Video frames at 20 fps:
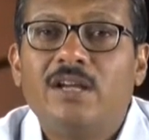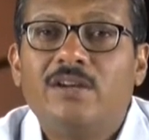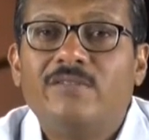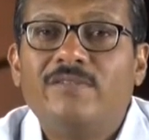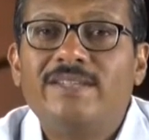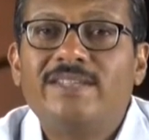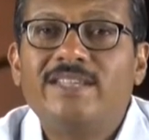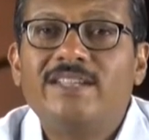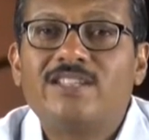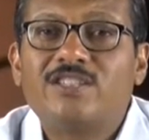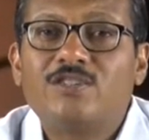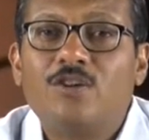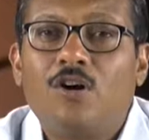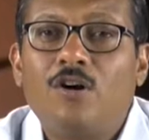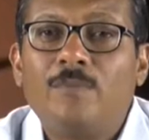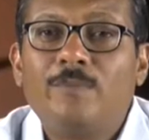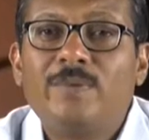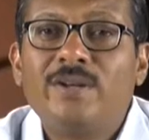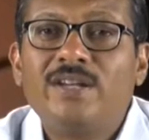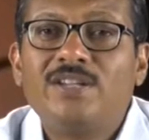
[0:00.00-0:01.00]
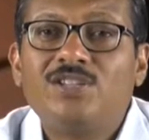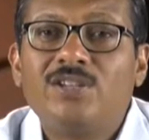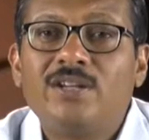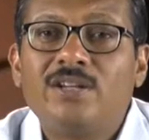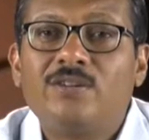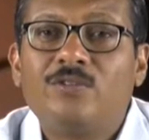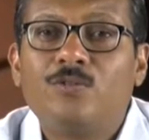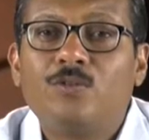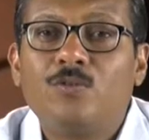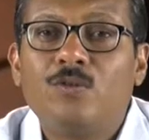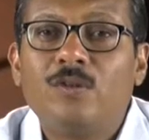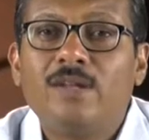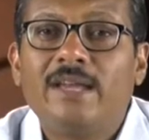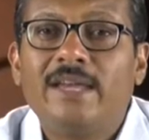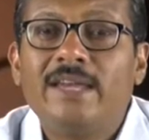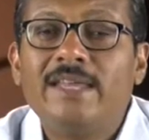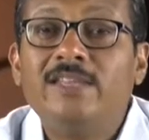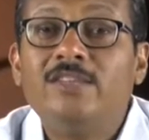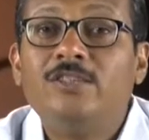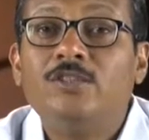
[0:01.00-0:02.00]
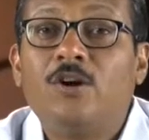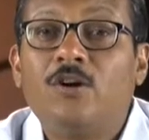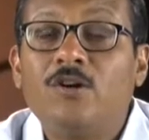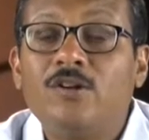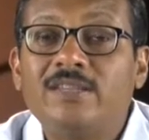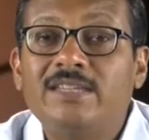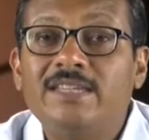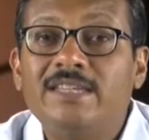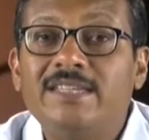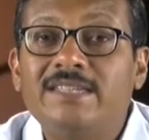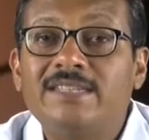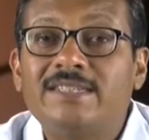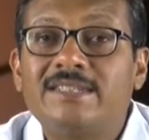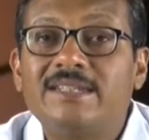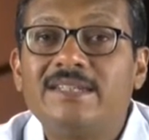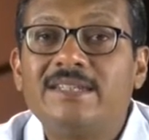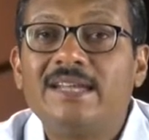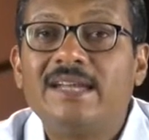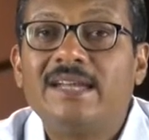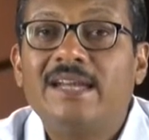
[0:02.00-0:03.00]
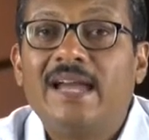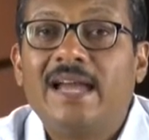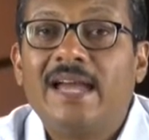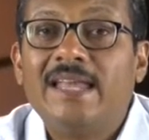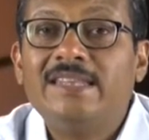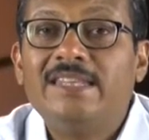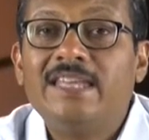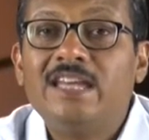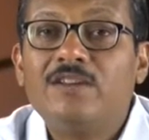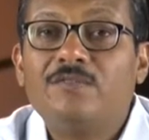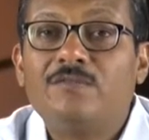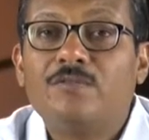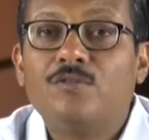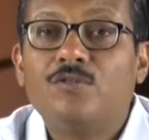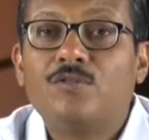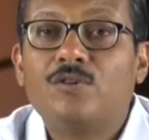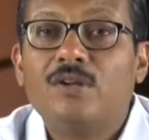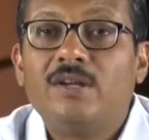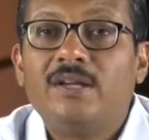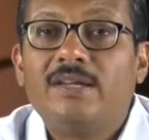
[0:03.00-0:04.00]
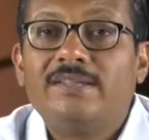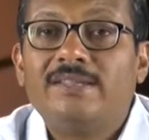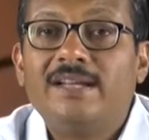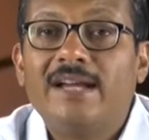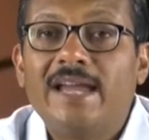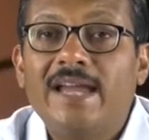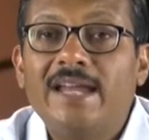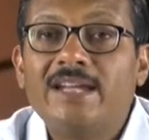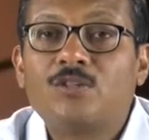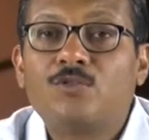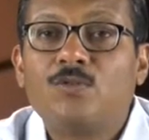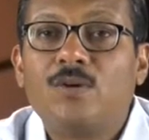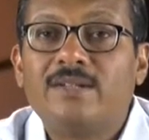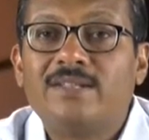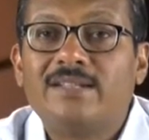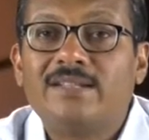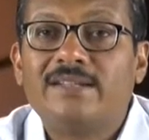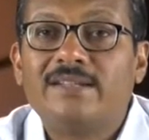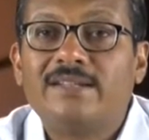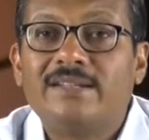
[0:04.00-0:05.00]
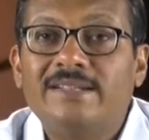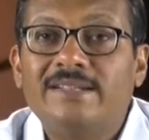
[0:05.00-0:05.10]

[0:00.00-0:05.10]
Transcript: with its operation role in northeastern and therefore the headquarter